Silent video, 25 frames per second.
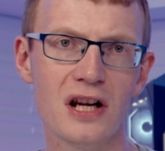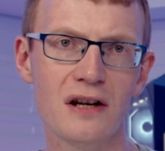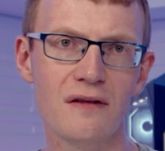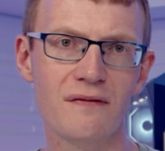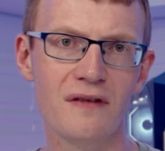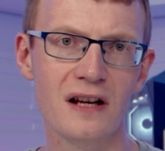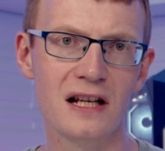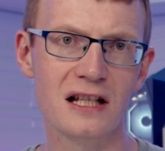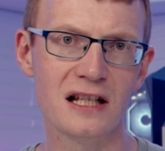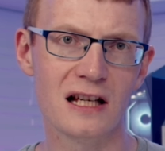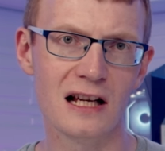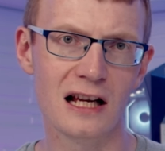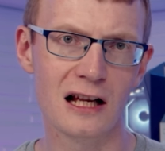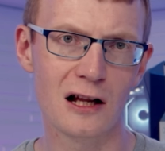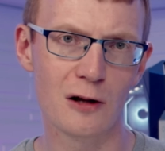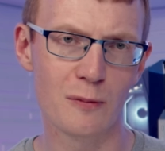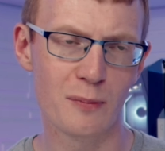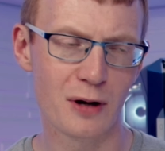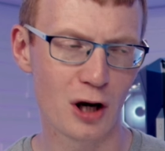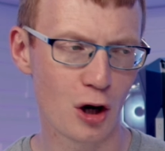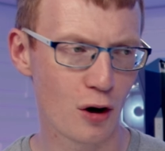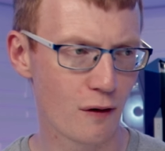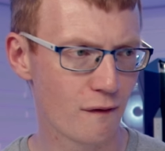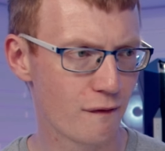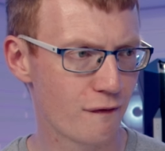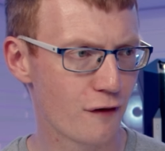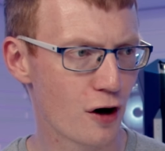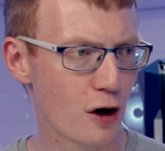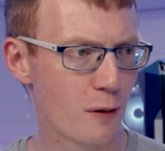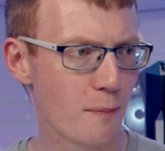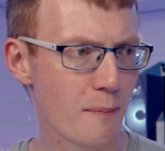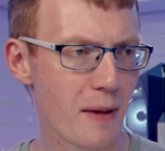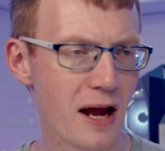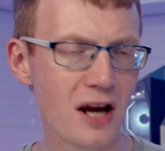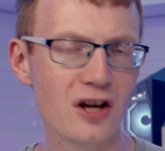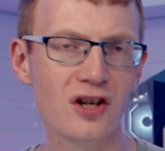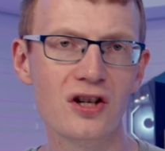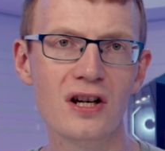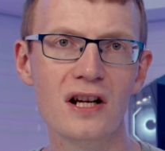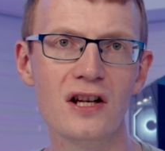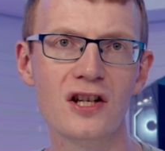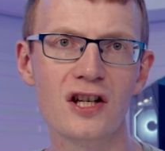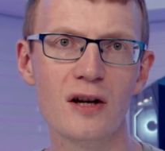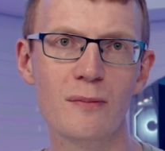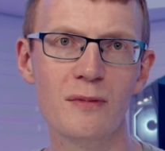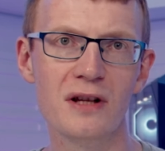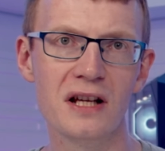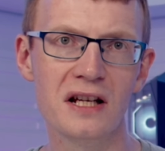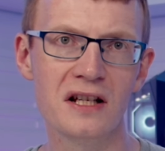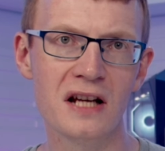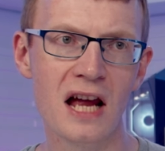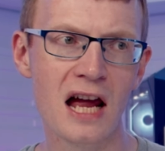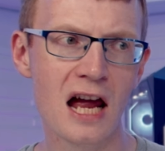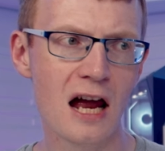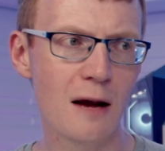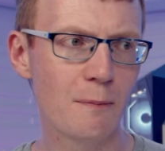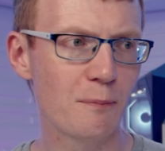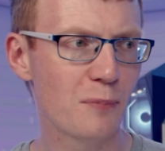it feels a little bit unfair mentioning some of these,